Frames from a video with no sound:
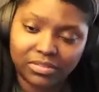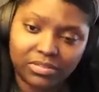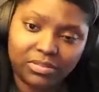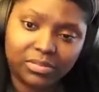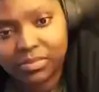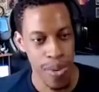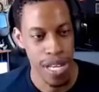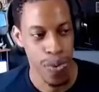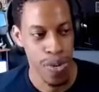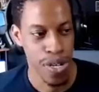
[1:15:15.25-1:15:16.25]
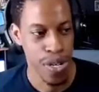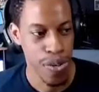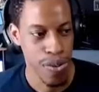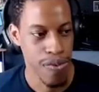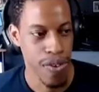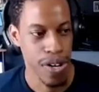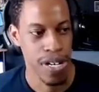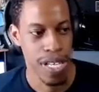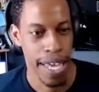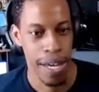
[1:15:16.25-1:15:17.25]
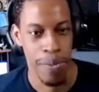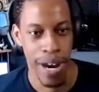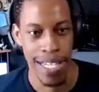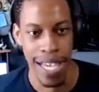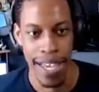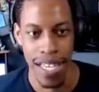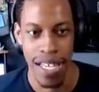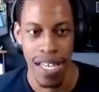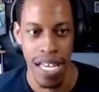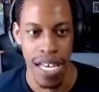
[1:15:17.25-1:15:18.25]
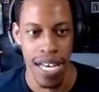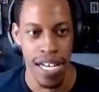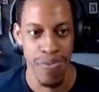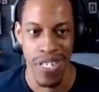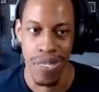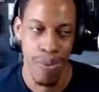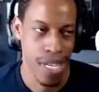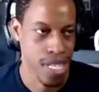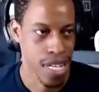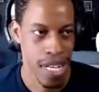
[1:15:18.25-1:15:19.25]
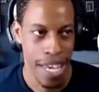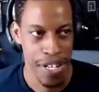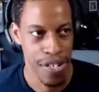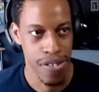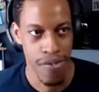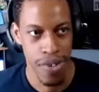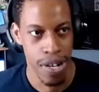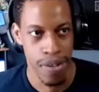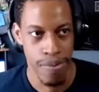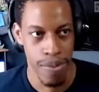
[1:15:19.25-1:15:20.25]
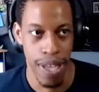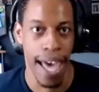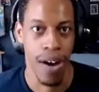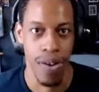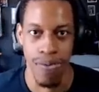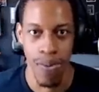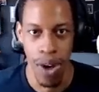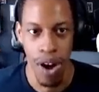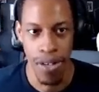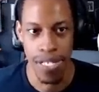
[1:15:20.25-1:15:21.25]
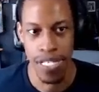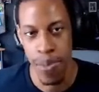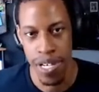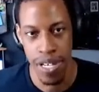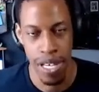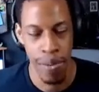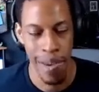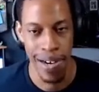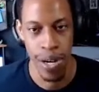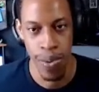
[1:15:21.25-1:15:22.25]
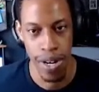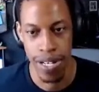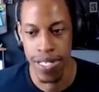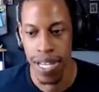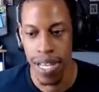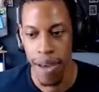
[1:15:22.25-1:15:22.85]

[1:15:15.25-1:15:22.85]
I think we're due for like a price hike, just because of the nature of how cost, especially in America, works.